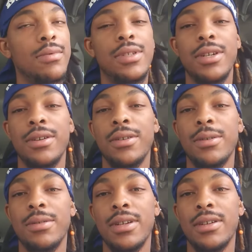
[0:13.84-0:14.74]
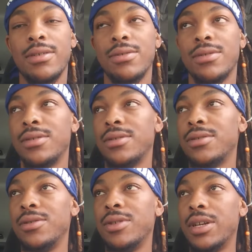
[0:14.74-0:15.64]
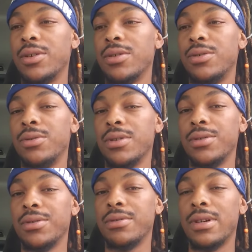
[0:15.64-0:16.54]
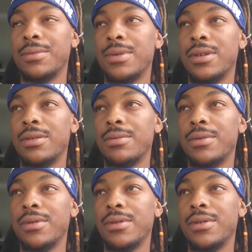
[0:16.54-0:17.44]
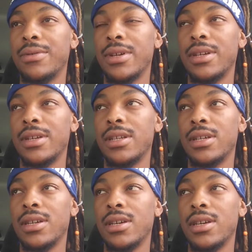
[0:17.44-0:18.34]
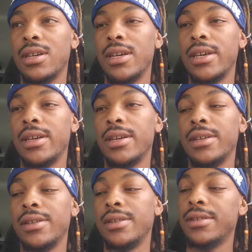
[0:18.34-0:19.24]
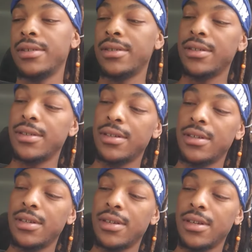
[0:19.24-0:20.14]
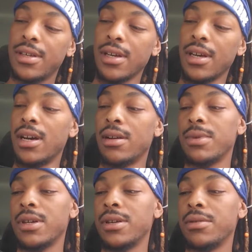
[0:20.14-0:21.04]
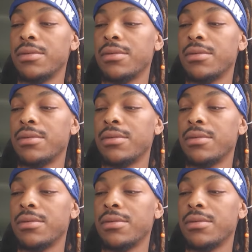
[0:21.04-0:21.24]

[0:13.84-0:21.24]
we tearing up the house. She's trying to go do her little Grubhub order, right? And I'm like,